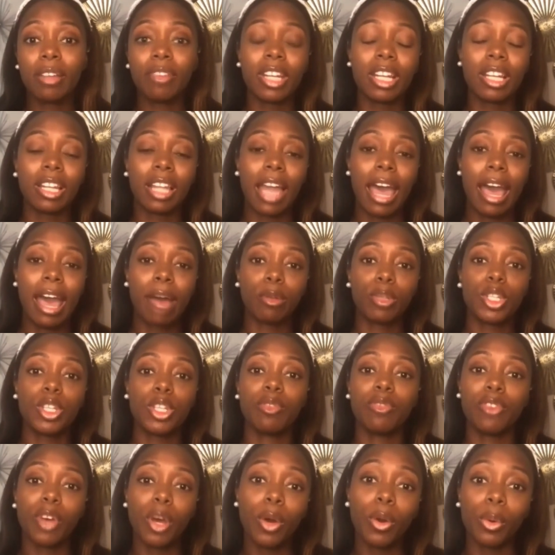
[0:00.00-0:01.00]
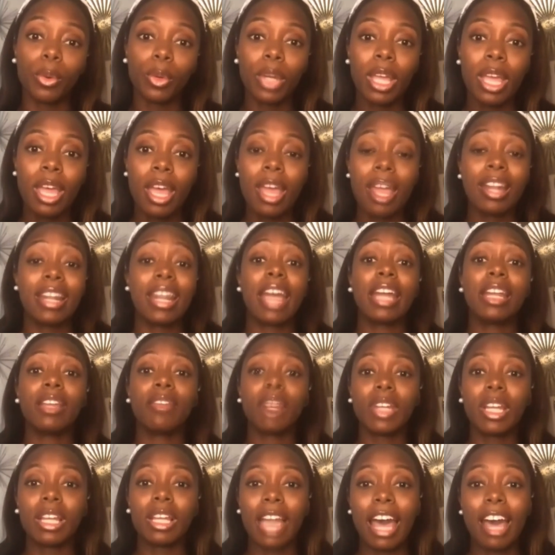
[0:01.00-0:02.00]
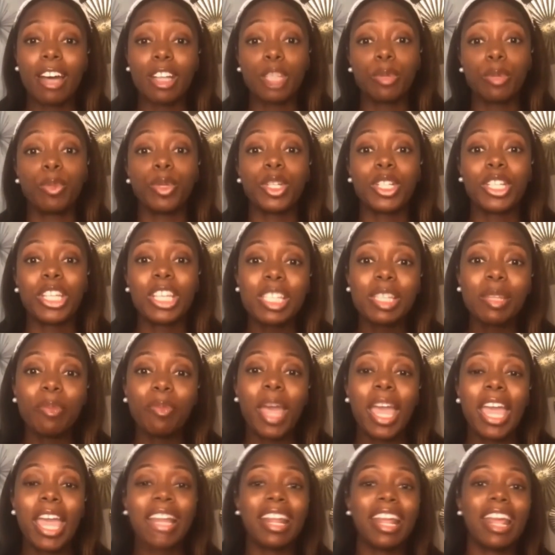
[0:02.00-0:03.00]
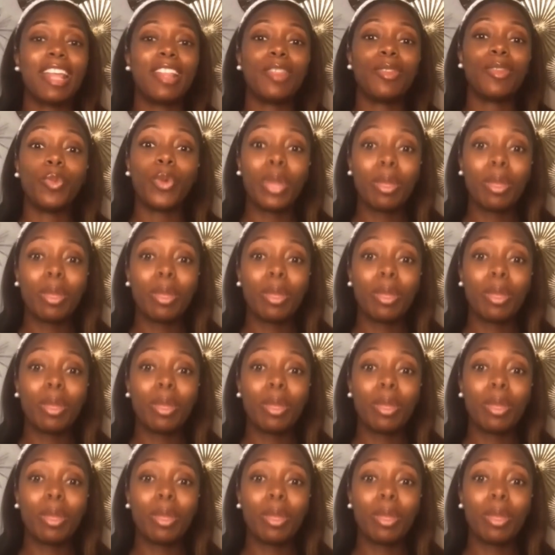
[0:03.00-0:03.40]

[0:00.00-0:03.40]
even allowed to vote, not even allowed to participate in